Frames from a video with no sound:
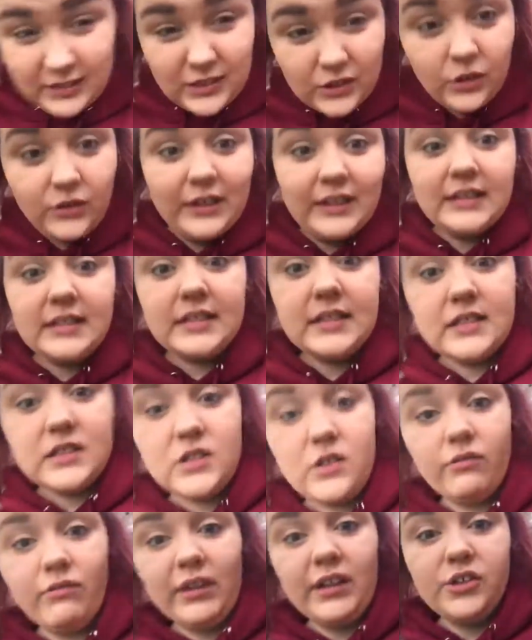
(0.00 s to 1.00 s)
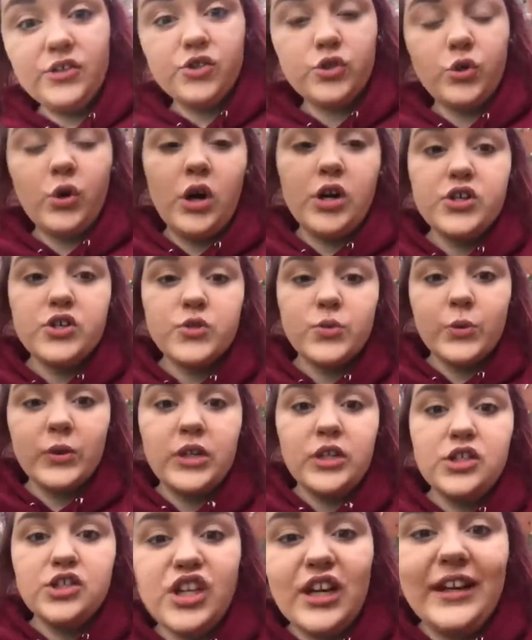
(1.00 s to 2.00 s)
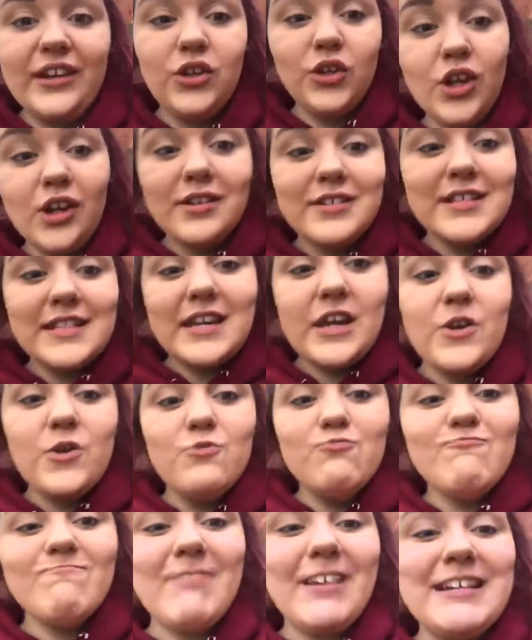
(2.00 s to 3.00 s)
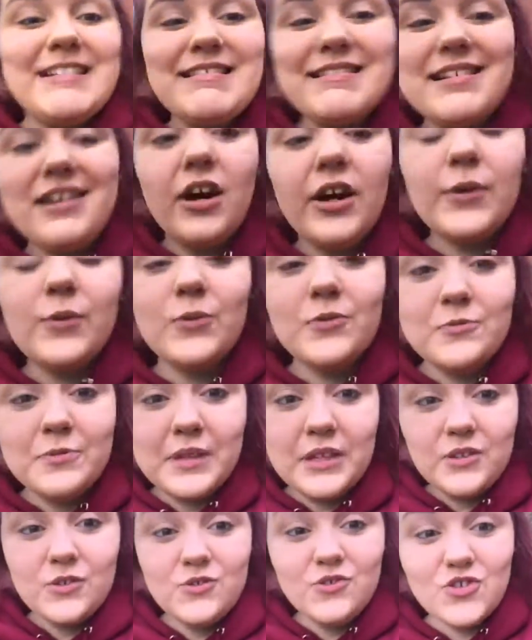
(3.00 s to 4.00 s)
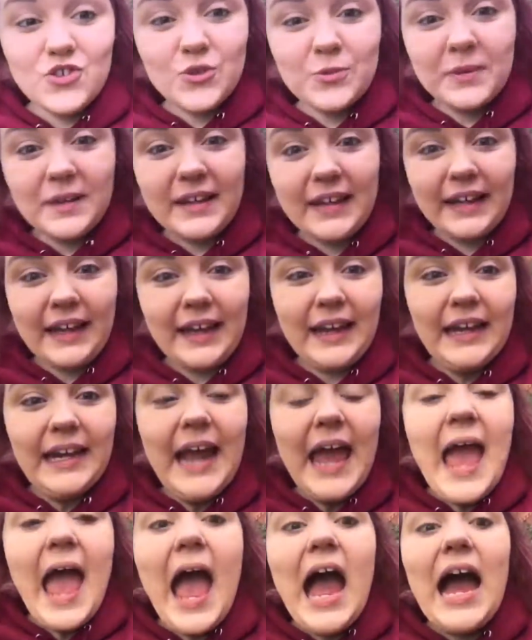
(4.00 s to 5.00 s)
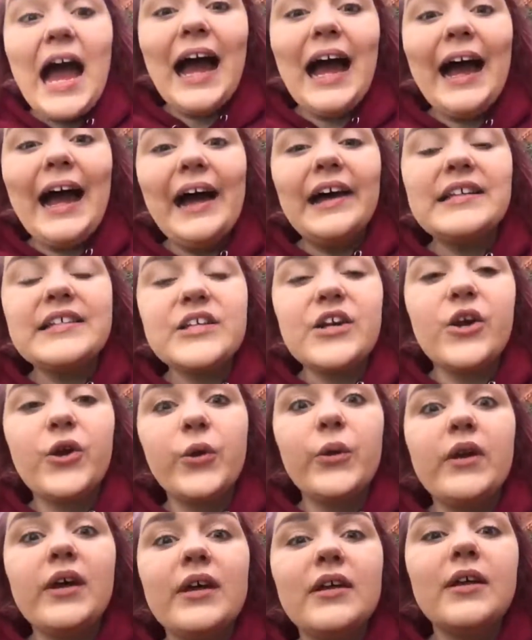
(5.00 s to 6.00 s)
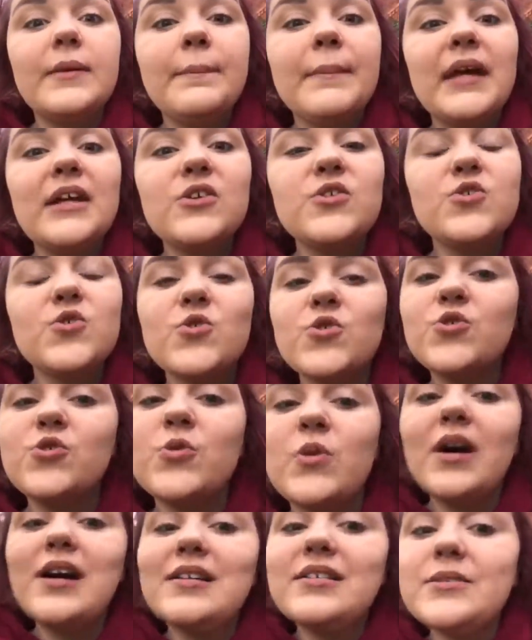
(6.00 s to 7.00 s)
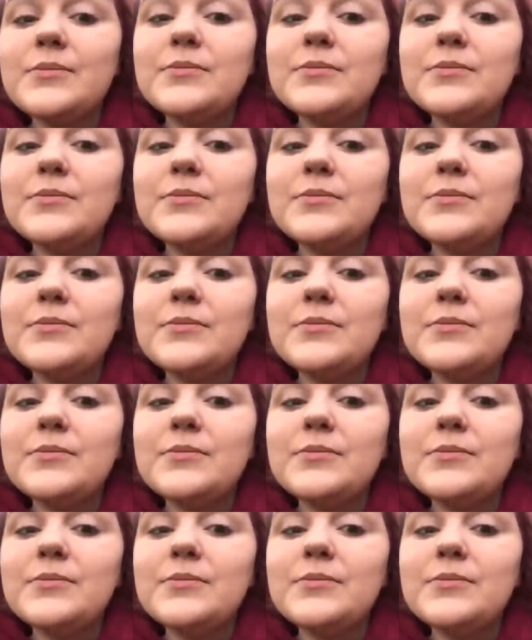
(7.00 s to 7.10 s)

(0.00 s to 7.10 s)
Sorry this is really short, I just wanted to let you guys know that I will be YouTubing again, so make sure you are